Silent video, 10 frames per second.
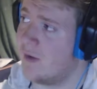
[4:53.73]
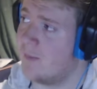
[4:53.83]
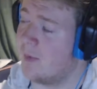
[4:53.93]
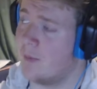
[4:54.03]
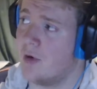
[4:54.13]

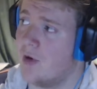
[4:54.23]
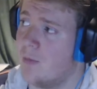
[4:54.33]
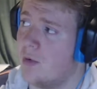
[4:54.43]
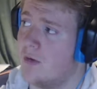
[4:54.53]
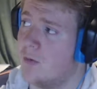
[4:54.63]
the plot
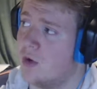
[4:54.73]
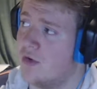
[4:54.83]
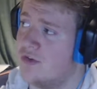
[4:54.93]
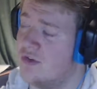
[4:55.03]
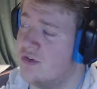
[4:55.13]
point
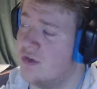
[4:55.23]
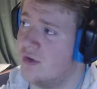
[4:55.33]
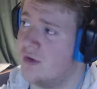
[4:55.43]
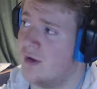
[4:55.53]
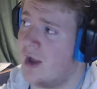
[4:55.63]
is that